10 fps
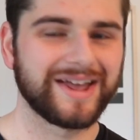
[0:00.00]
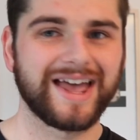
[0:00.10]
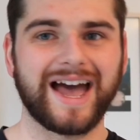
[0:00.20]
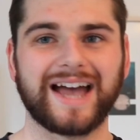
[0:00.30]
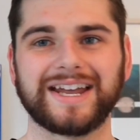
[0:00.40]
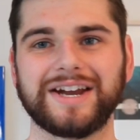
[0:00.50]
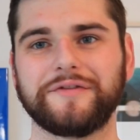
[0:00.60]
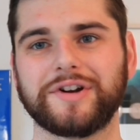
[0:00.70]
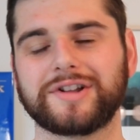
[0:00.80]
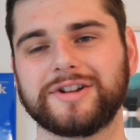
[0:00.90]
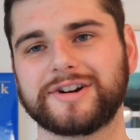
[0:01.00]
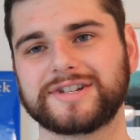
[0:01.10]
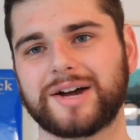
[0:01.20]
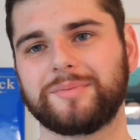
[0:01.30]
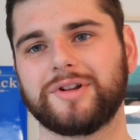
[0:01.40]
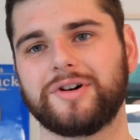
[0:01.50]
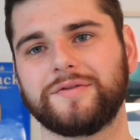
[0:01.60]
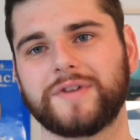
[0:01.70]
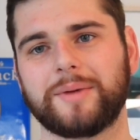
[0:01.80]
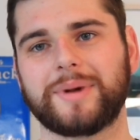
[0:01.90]
again, a very clear example
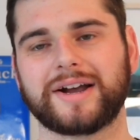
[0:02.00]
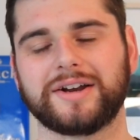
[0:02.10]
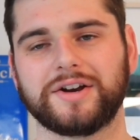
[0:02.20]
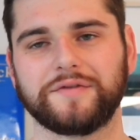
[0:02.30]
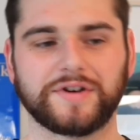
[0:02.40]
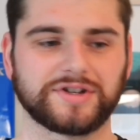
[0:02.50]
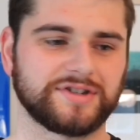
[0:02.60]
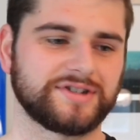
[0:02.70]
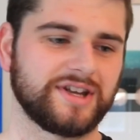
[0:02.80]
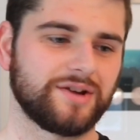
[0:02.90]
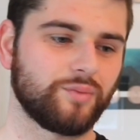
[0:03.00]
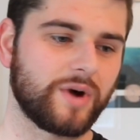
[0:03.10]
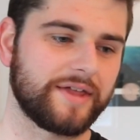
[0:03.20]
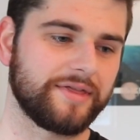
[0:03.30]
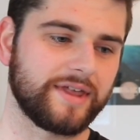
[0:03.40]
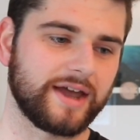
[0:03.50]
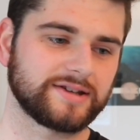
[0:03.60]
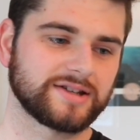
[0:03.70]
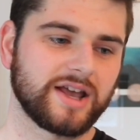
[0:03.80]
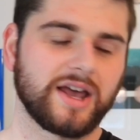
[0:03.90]
of a market inefficiency, and one
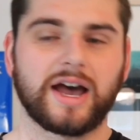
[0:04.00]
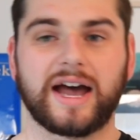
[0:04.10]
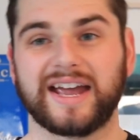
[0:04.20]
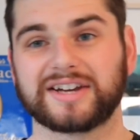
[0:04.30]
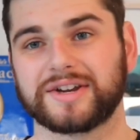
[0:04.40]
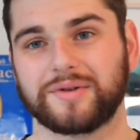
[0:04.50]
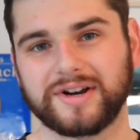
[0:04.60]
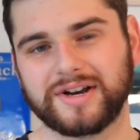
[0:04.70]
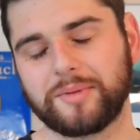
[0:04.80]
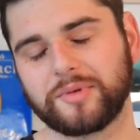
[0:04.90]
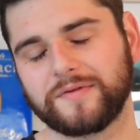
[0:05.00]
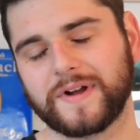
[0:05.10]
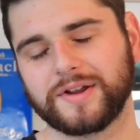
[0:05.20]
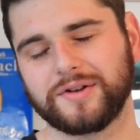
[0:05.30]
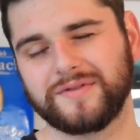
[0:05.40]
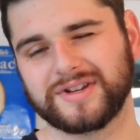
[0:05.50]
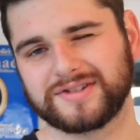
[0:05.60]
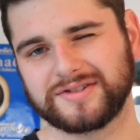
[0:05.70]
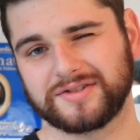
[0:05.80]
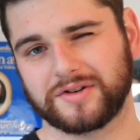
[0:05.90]
that actually quite a number of value
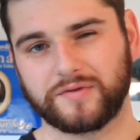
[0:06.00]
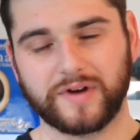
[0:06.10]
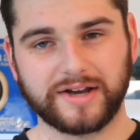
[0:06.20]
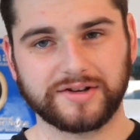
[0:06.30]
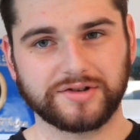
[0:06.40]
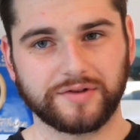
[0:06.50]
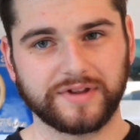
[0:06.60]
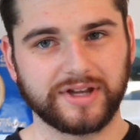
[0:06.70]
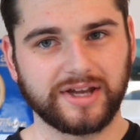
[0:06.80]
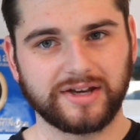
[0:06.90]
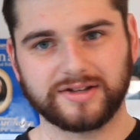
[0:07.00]
investors took advantage of in the end.